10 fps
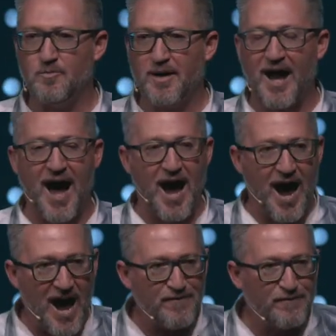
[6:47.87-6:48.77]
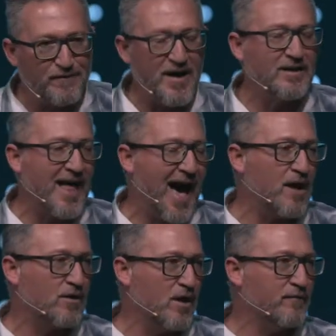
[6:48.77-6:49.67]
but I fell
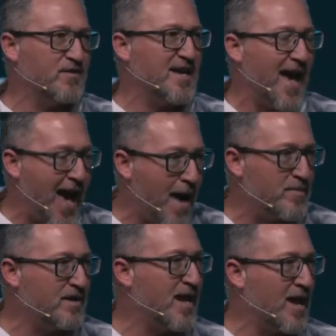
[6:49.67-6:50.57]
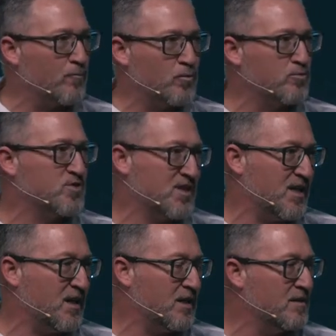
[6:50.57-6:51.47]
out of the habit and
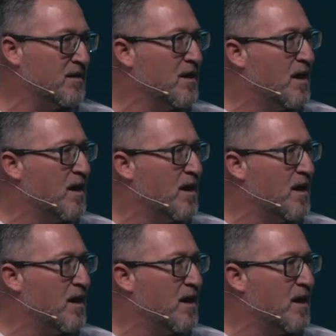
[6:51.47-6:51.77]
routine